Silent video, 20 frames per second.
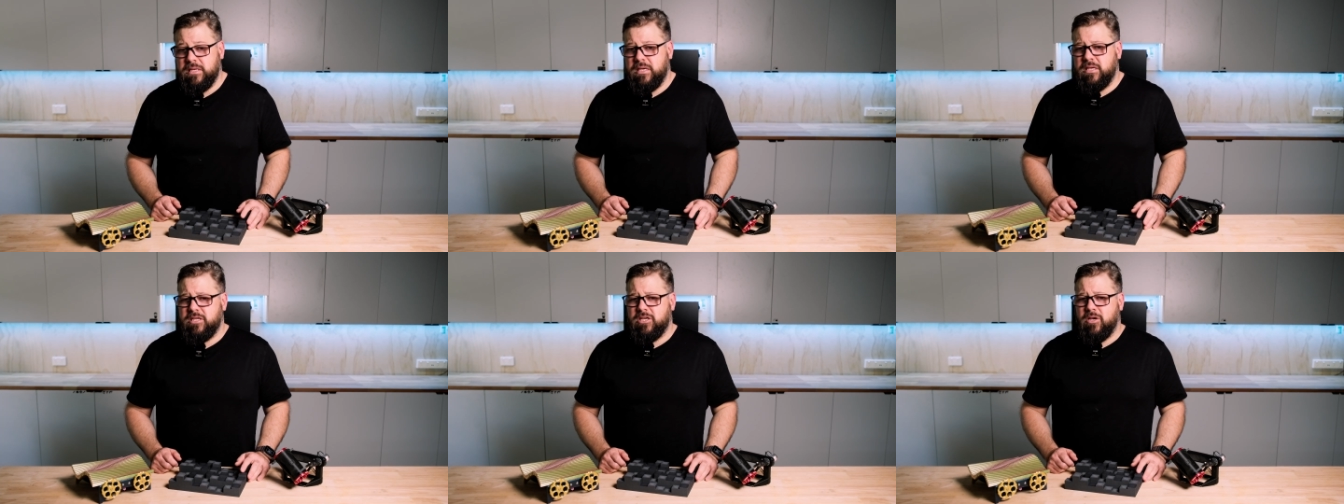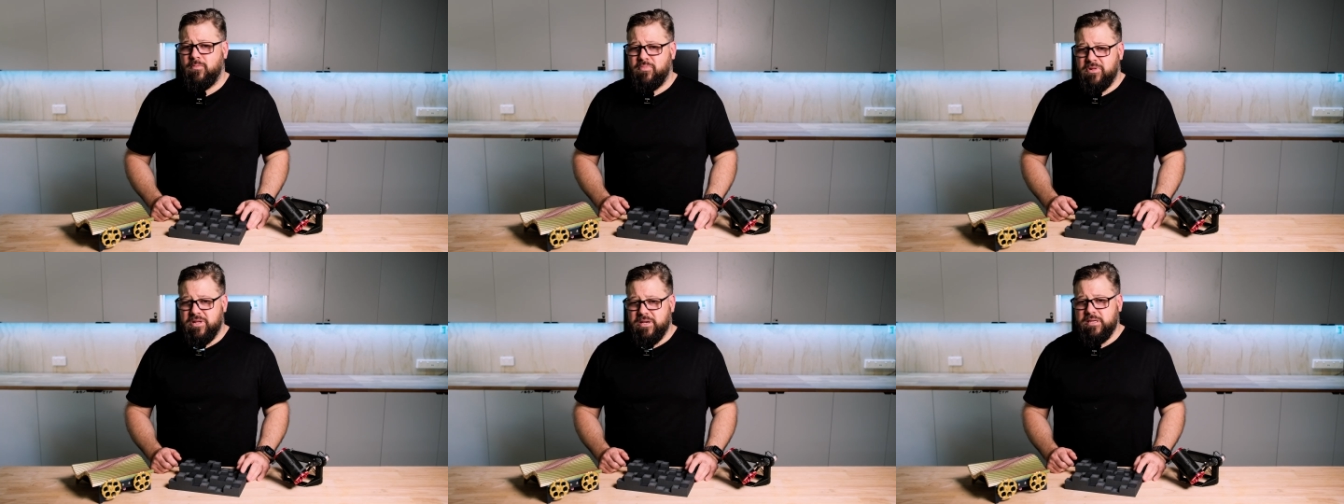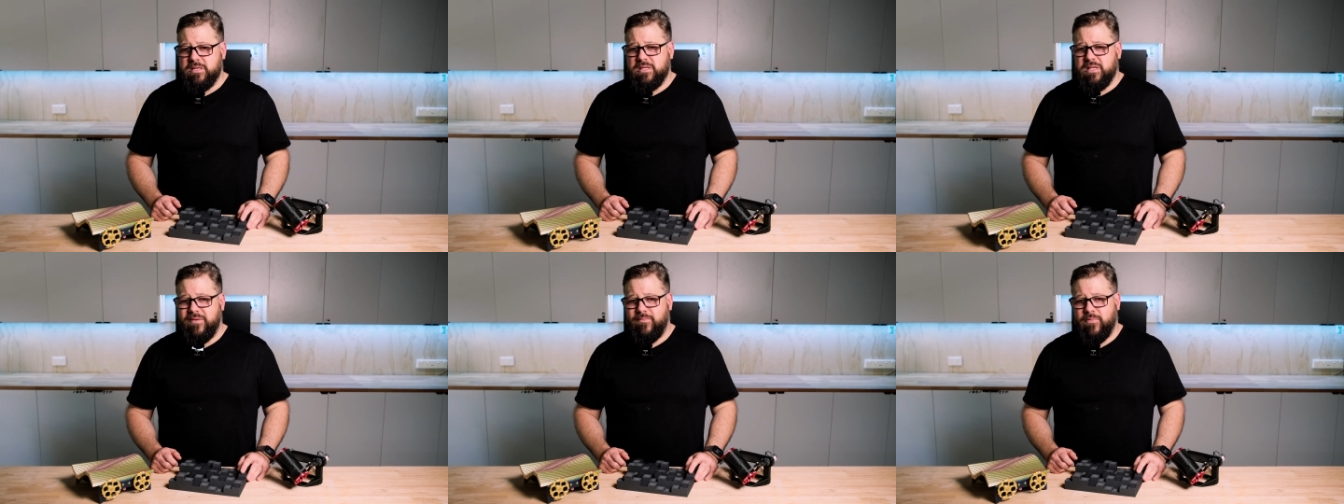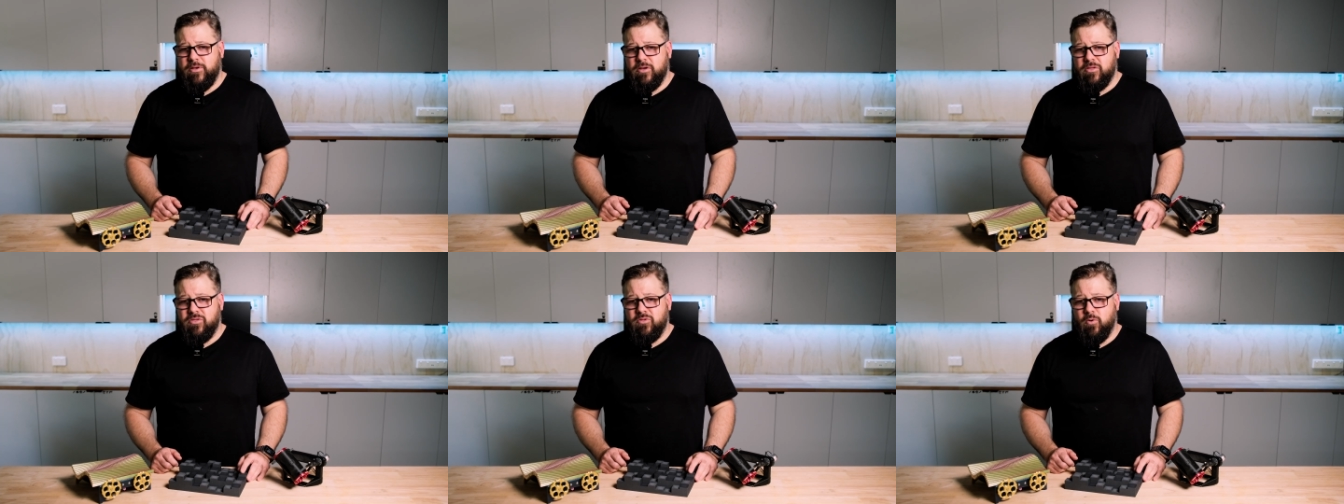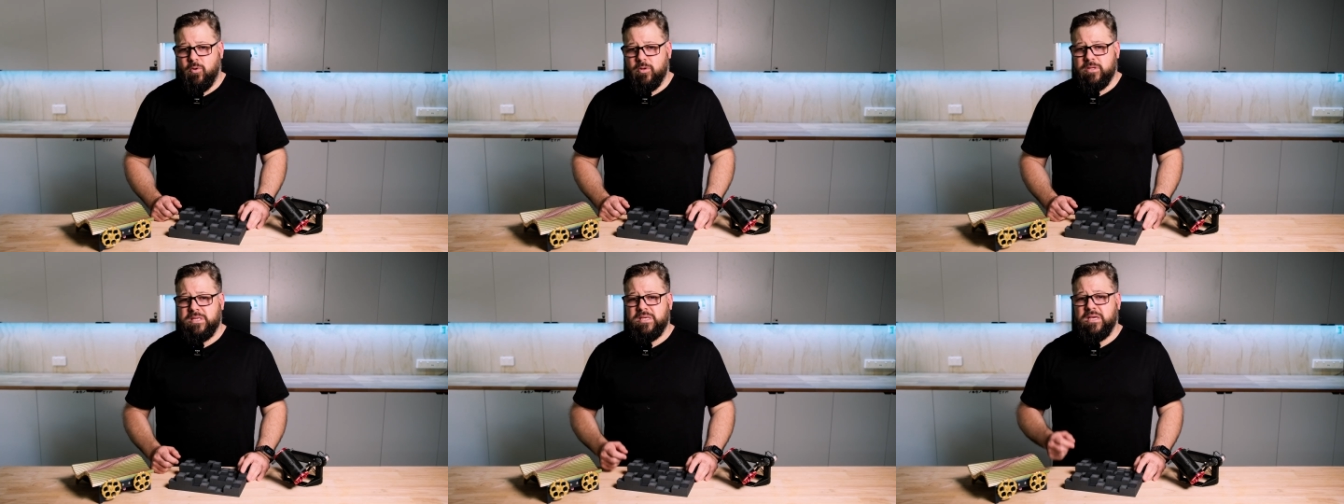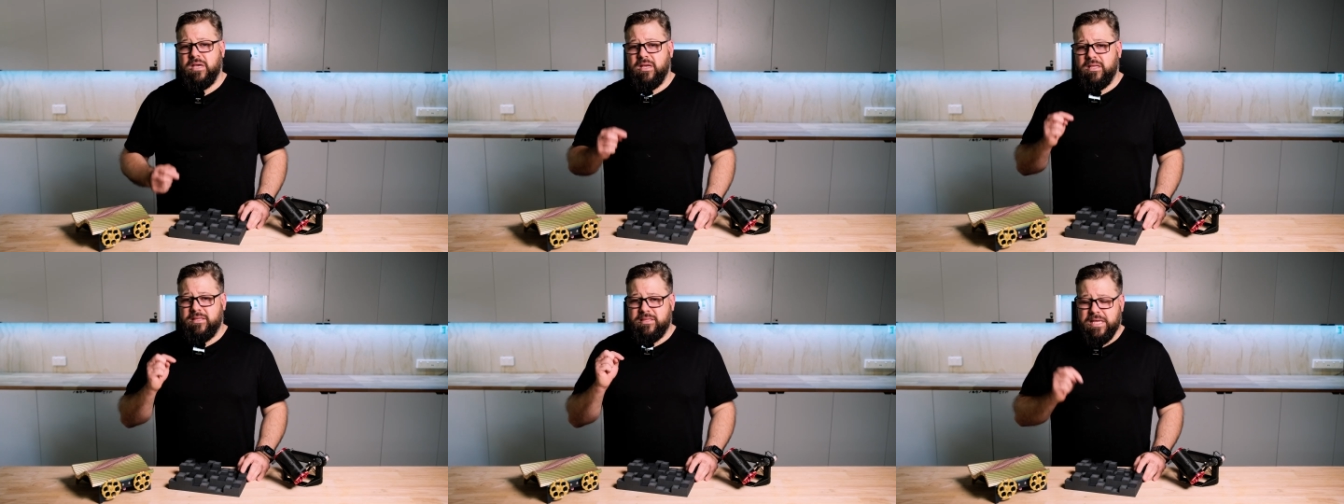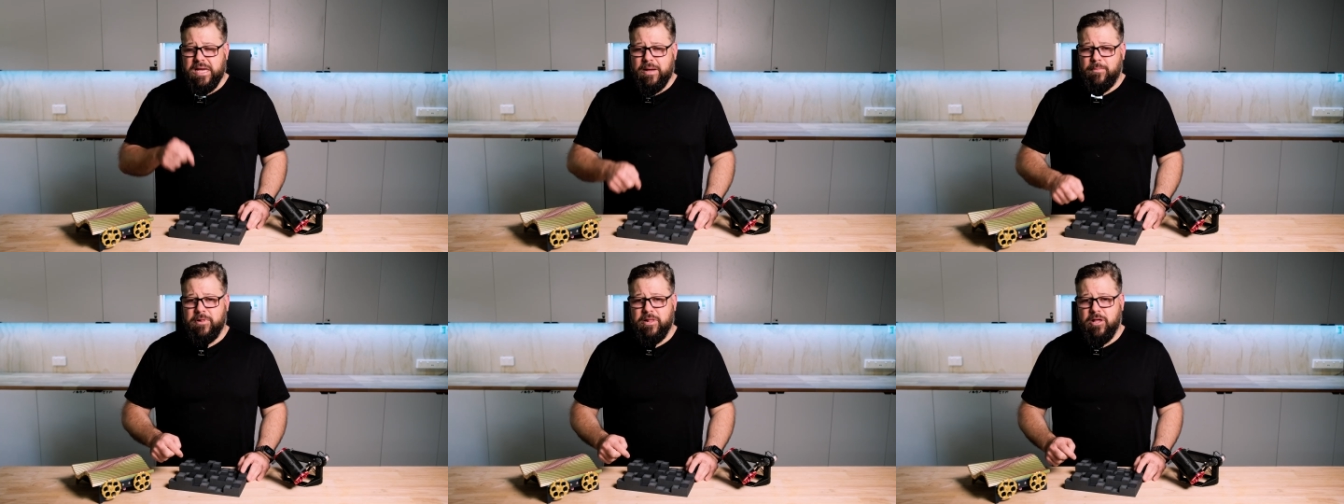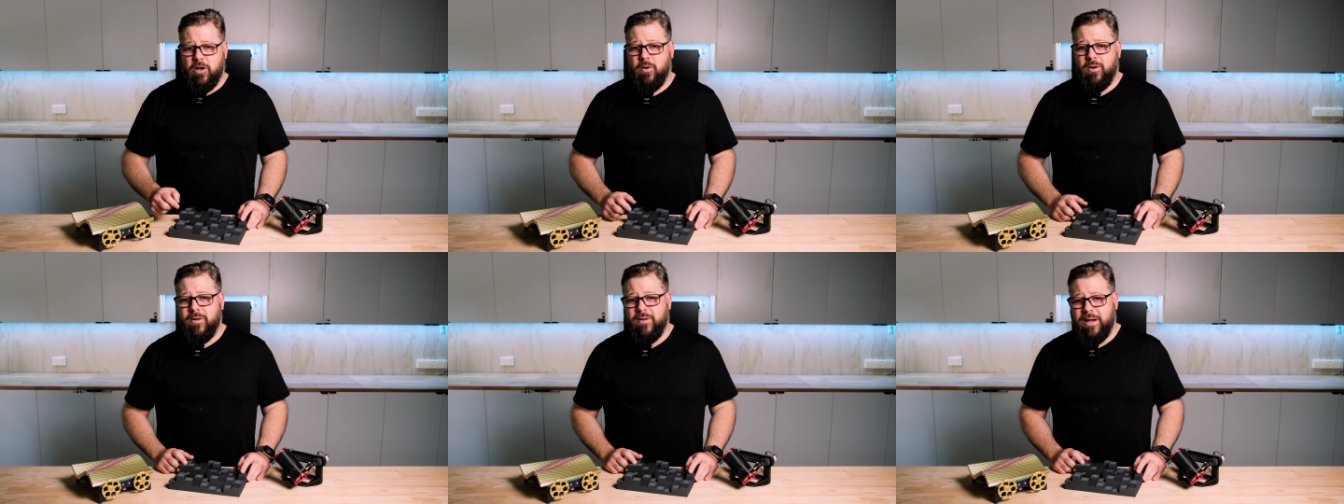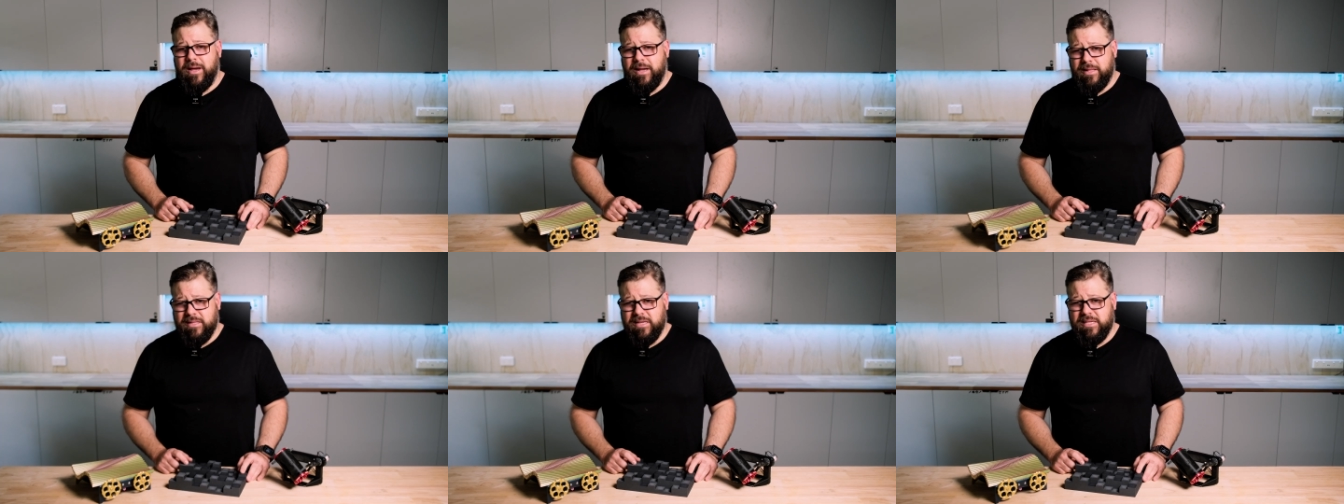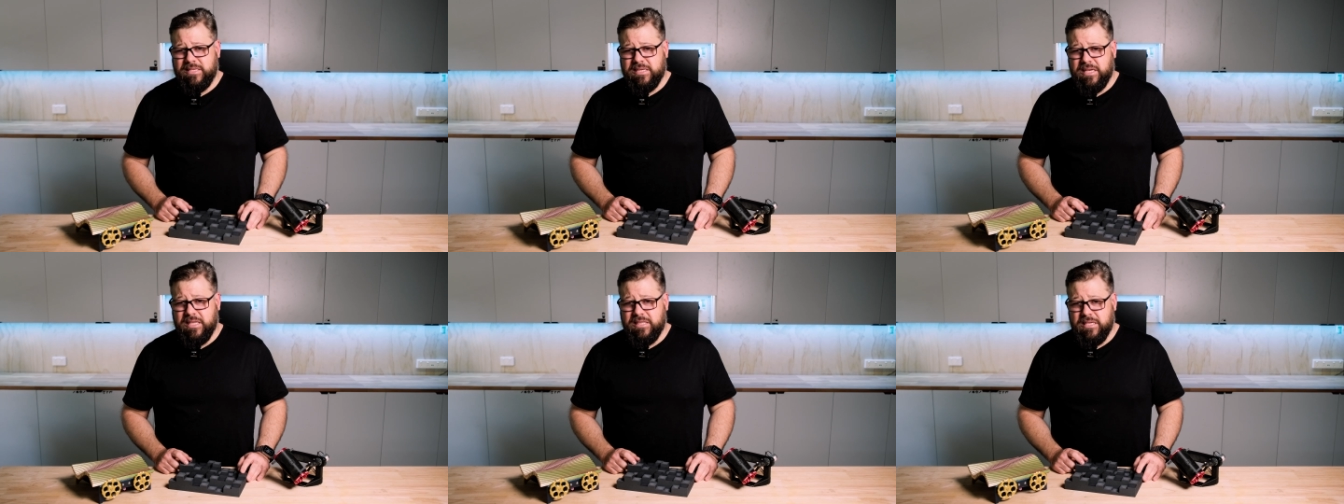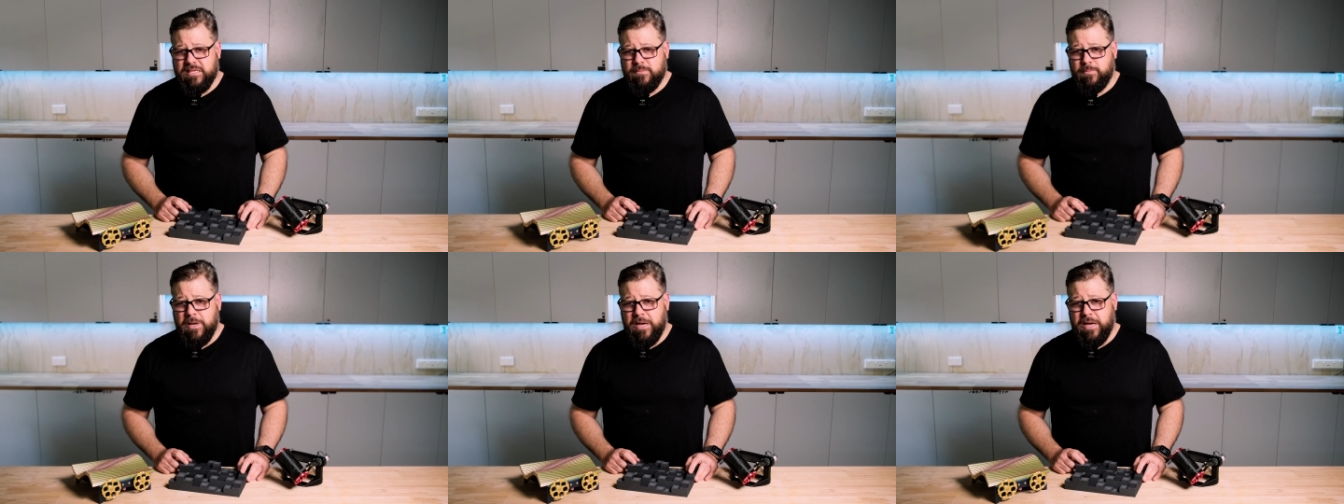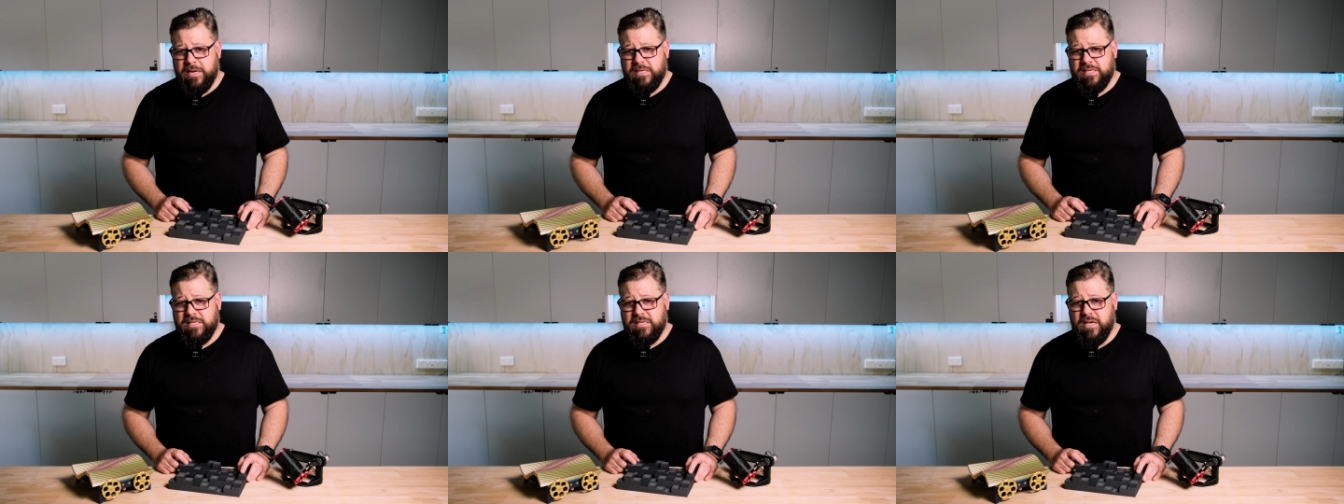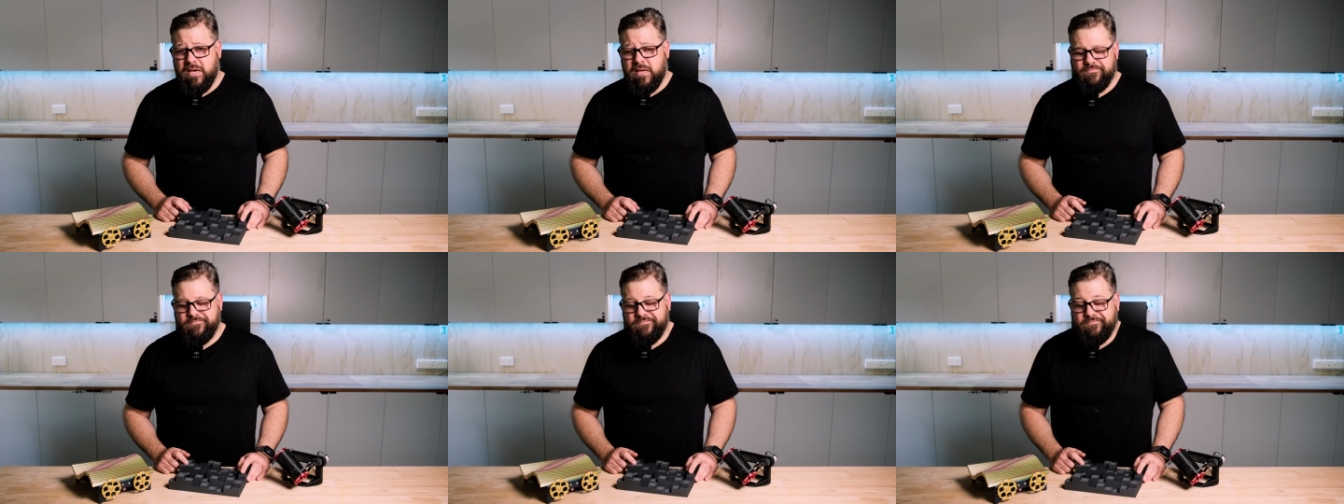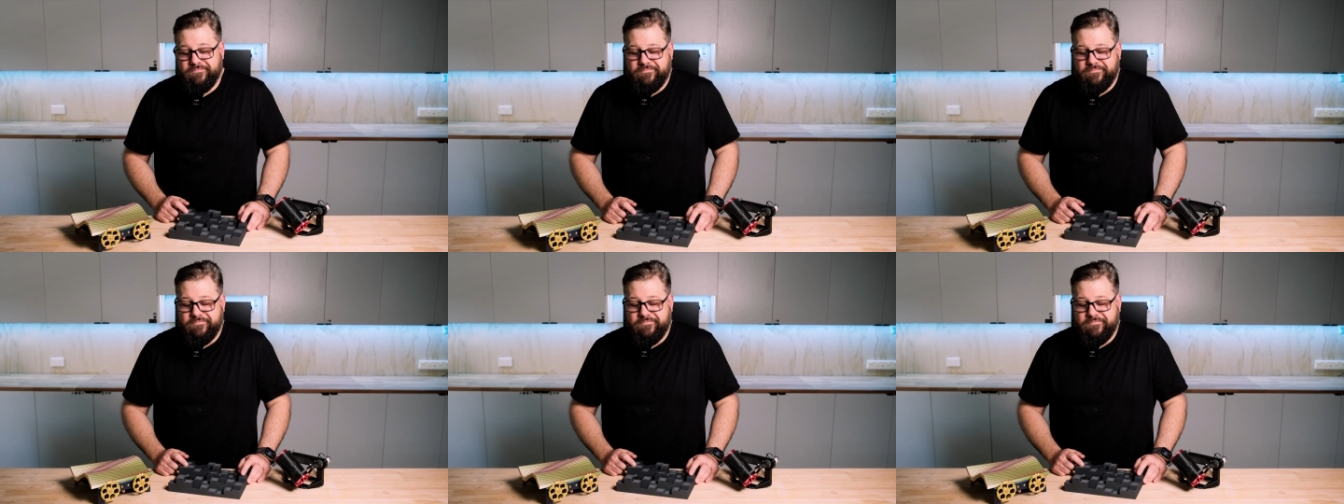so please leave me your thoughts down below and let's get this party started.